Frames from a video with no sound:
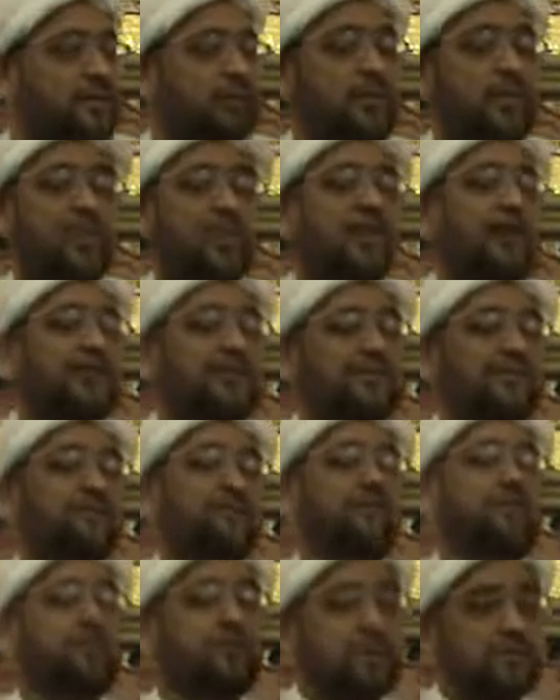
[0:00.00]
But not
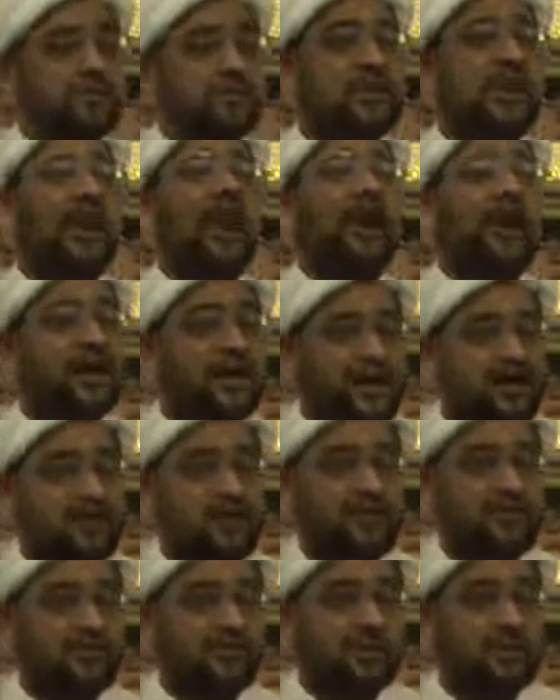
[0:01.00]
someone who is higher
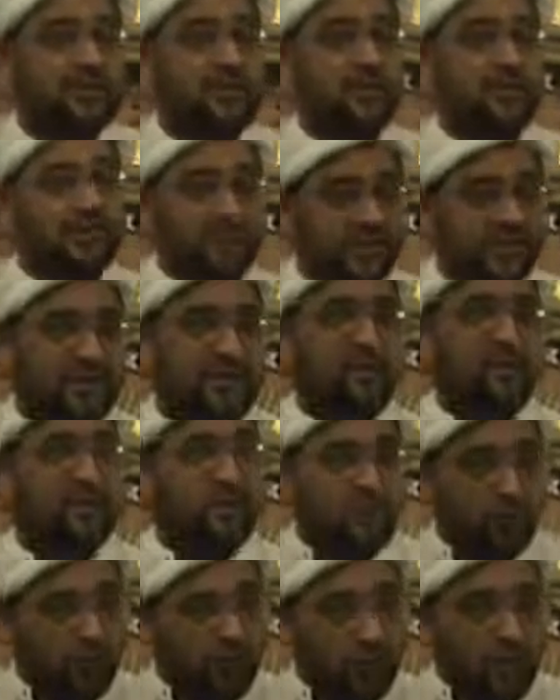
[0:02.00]
than me. Meaning
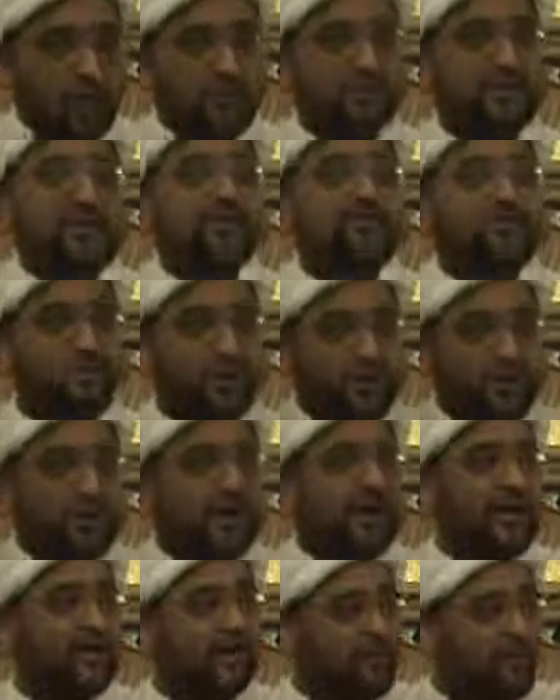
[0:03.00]
more wealth, more
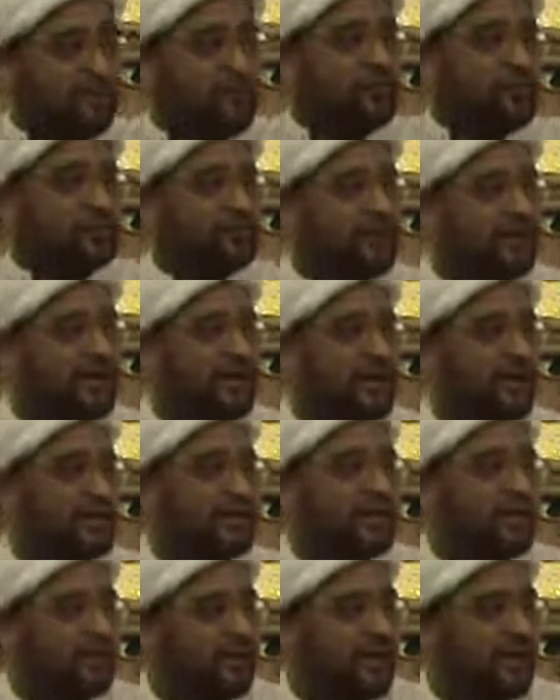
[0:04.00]
name, more
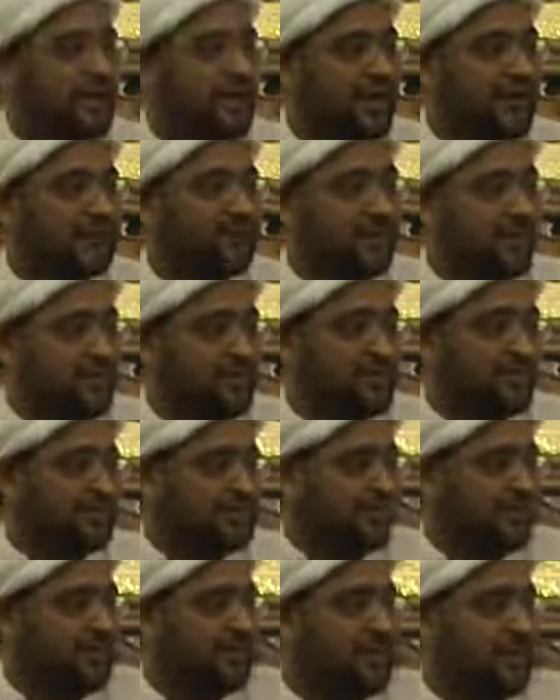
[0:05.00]
shohrat and all that, famous
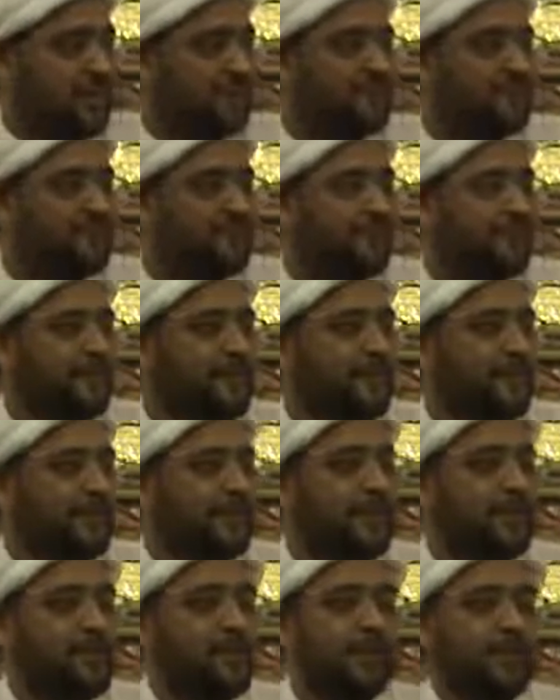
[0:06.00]
and all that.
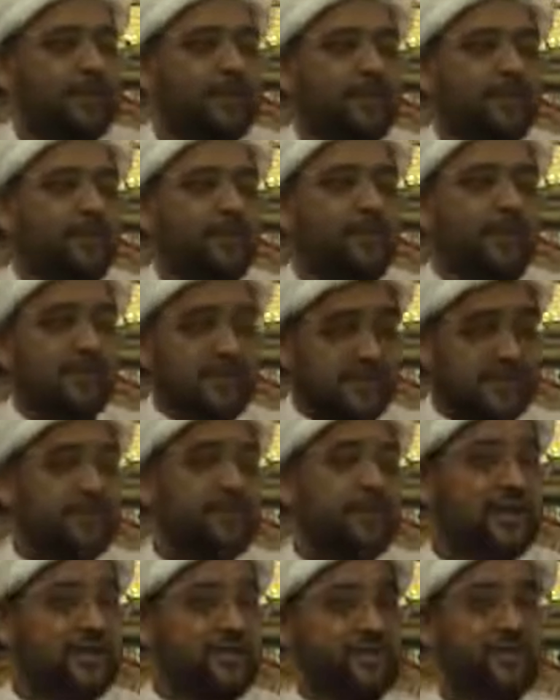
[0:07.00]
And
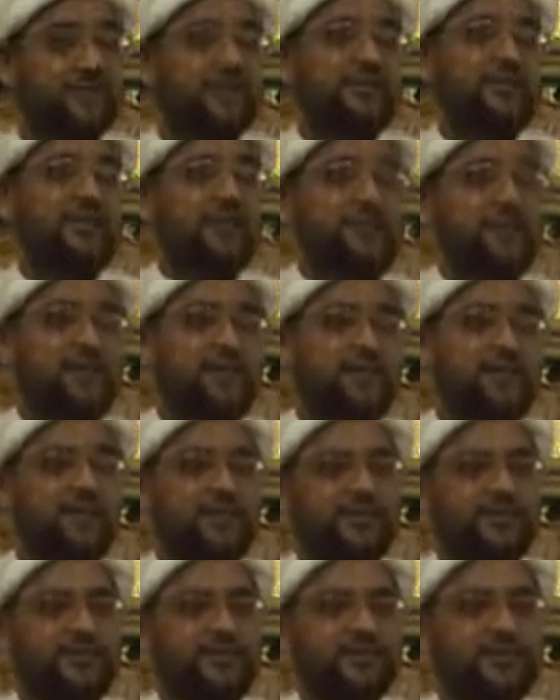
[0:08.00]
became dejected
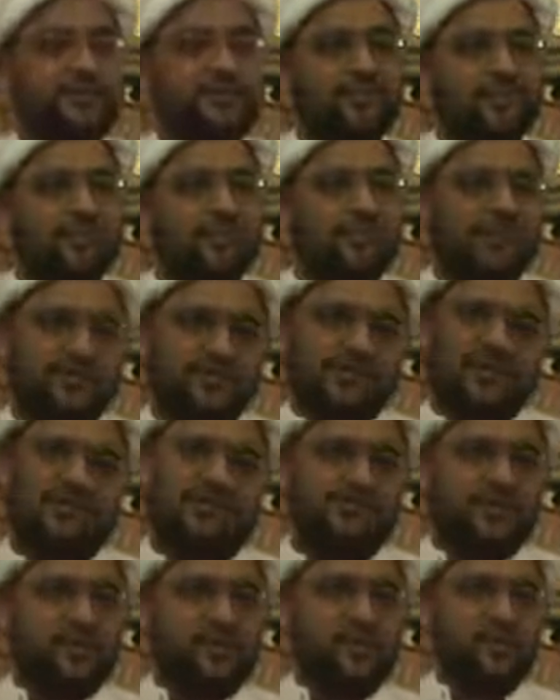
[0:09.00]
because she
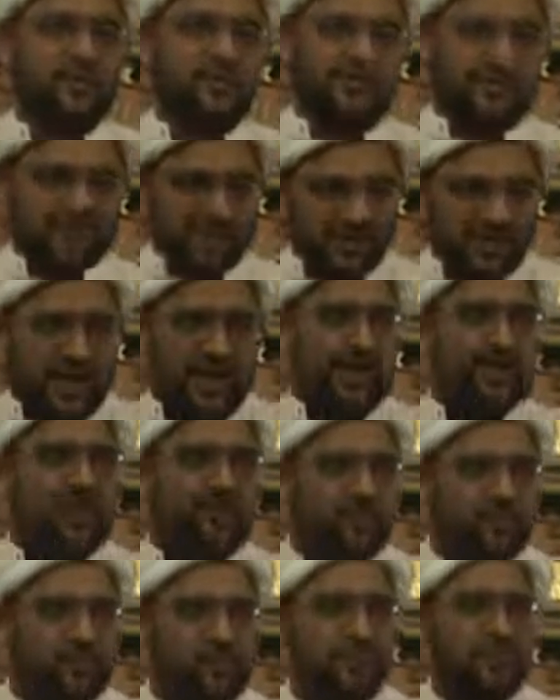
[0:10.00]
knew that in
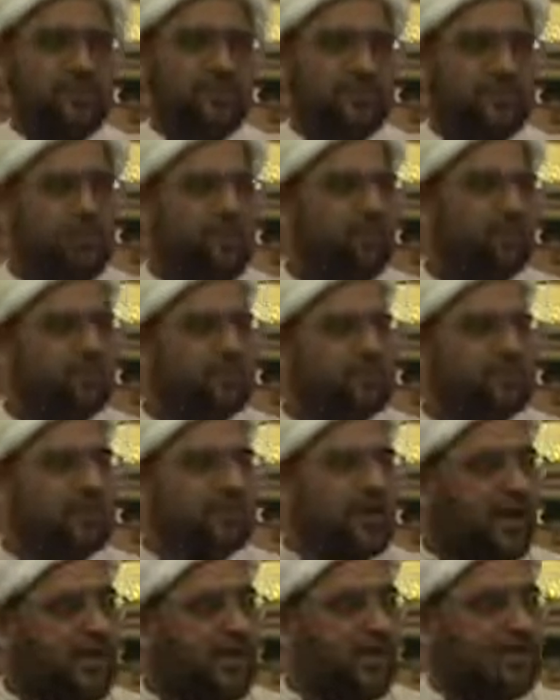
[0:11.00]
status amongst the people
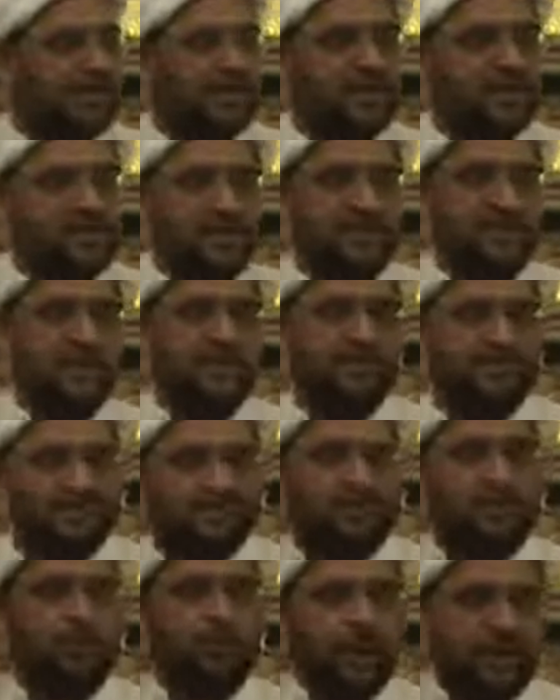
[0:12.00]
she's higher than him,
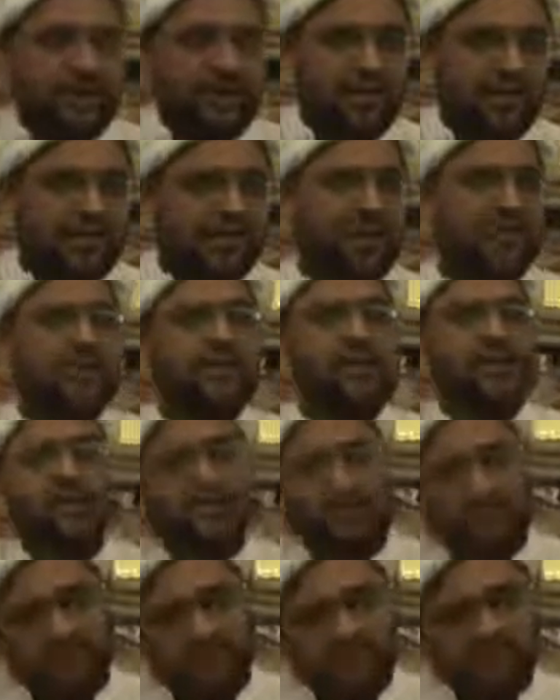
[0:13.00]
in wealth
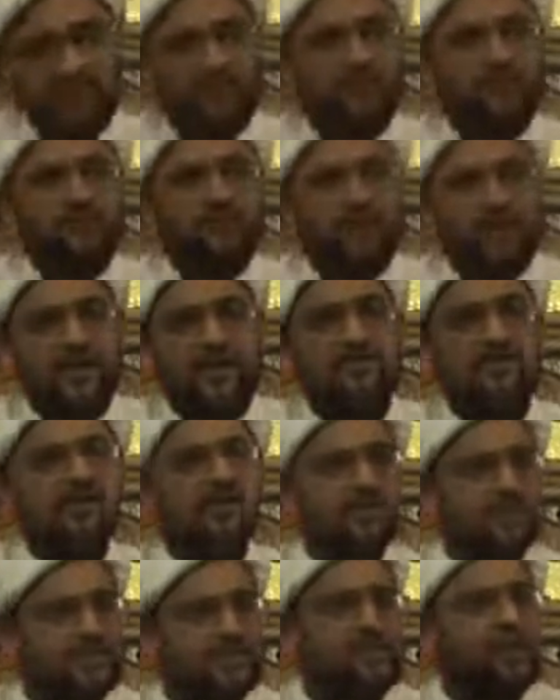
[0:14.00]
and
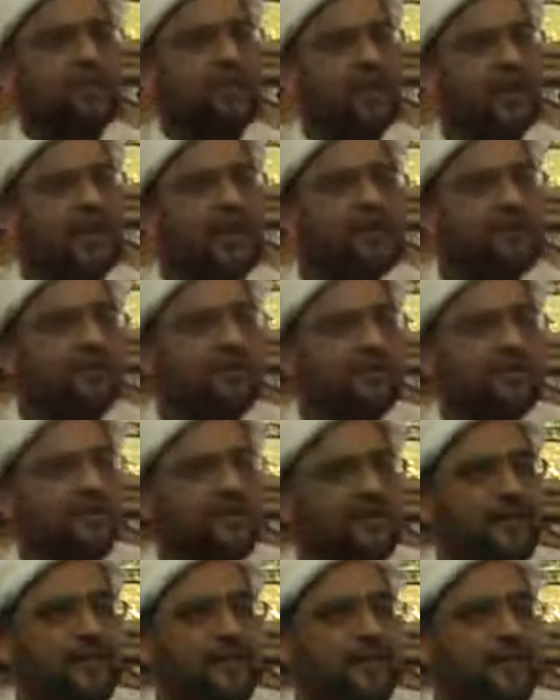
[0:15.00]
famous and all
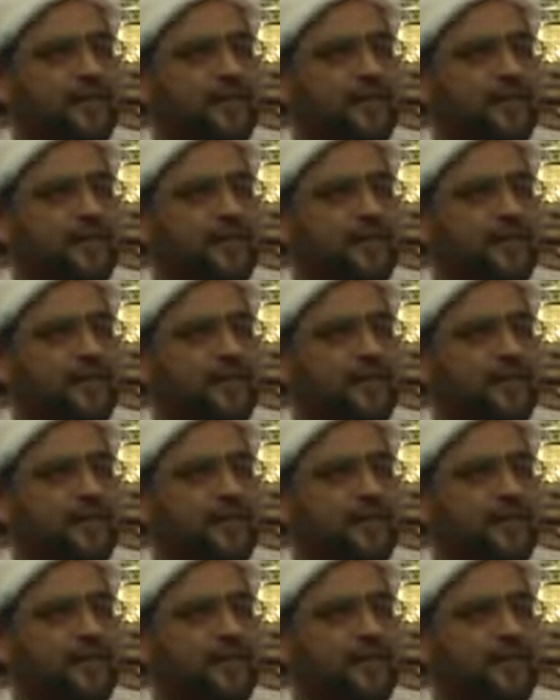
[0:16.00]
that.